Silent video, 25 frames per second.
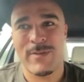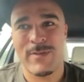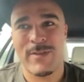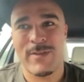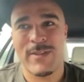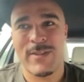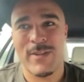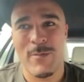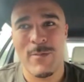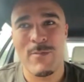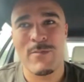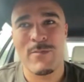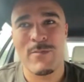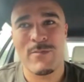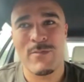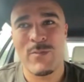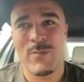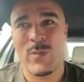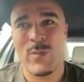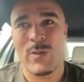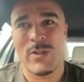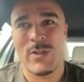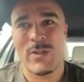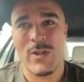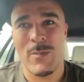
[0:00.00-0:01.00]

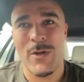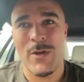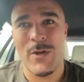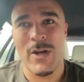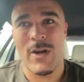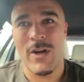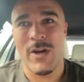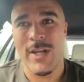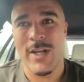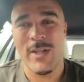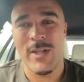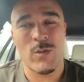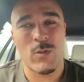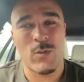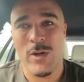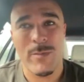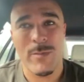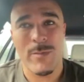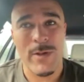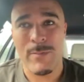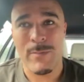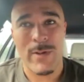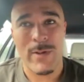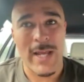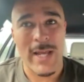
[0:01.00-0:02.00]
some of the highs would have
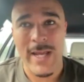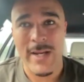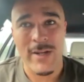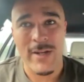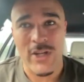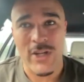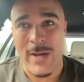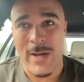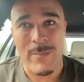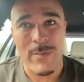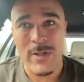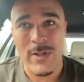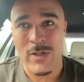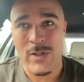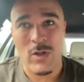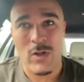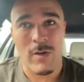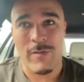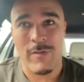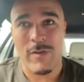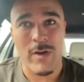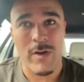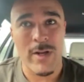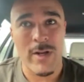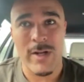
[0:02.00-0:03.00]
been playing Champions
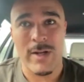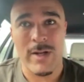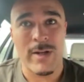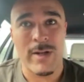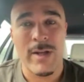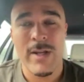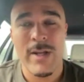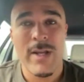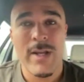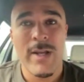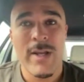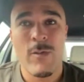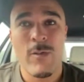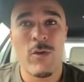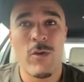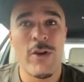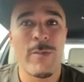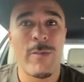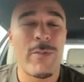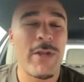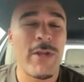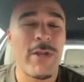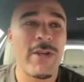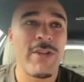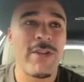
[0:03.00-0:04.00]
Cup final. Would
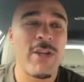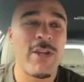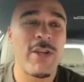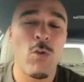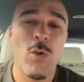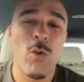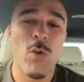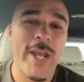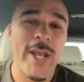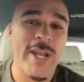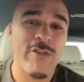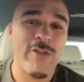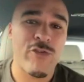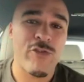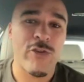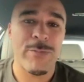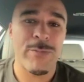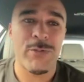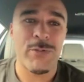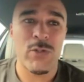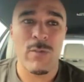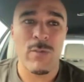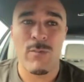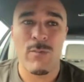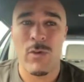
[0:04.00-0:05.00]
have been the away
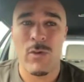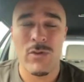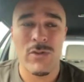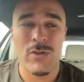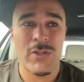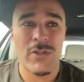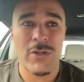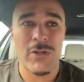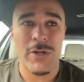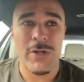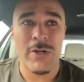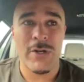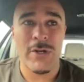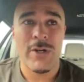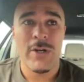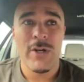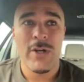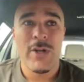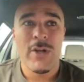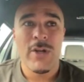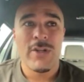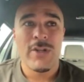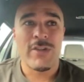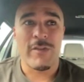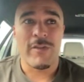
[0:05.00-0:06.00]
trips of Munster
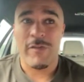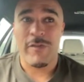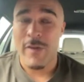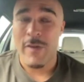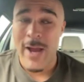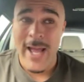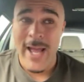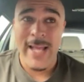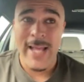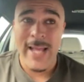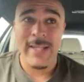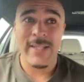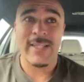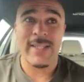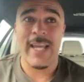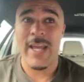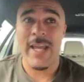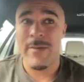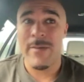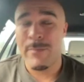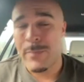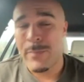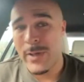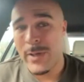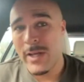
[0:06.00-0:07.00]
to France,
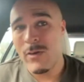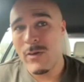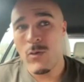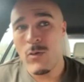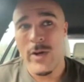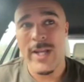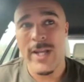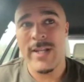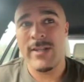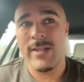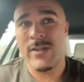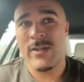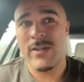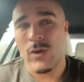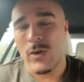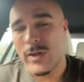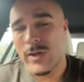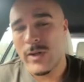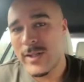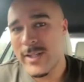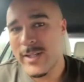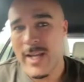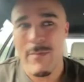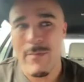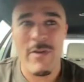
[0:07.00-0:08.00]
getting big wins or
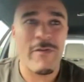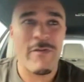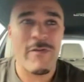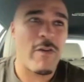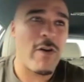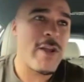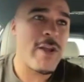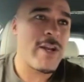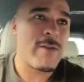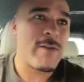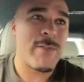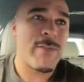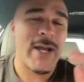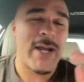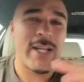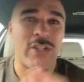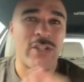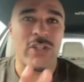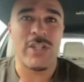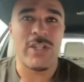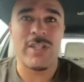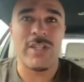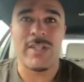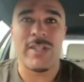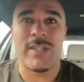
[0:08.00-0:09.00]
semi-final
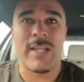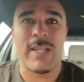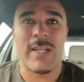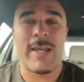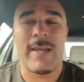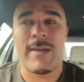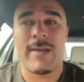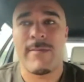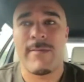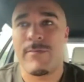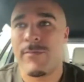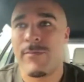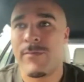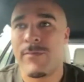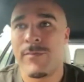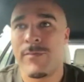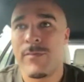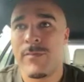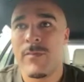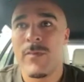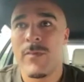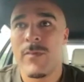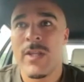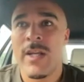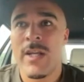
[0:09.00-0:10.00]
matches,
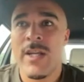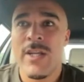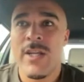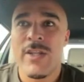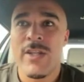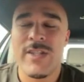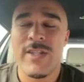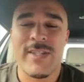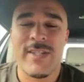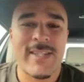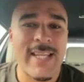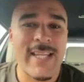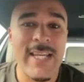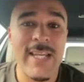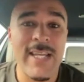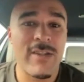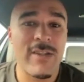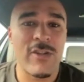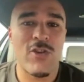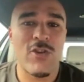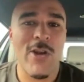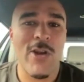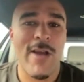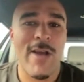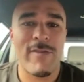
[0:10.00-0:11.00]
seeing
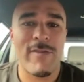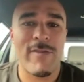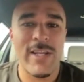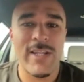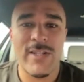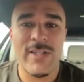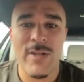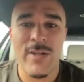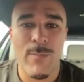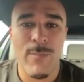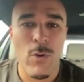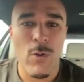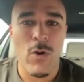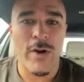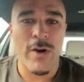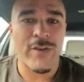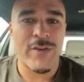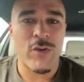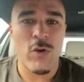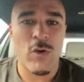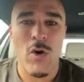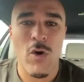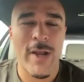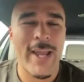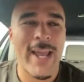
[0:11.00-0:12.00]
the travelling
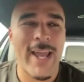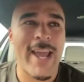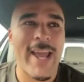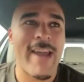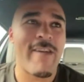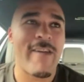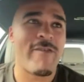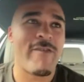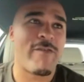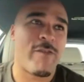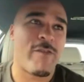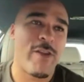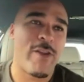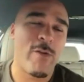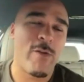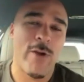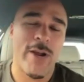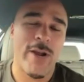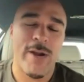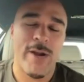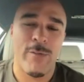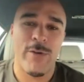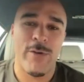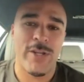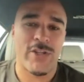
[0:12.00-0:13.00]
support going
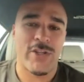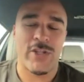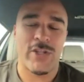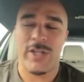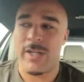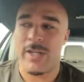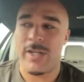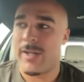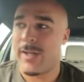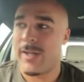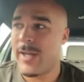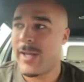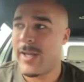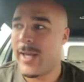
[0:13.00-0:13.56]
everywhere with you.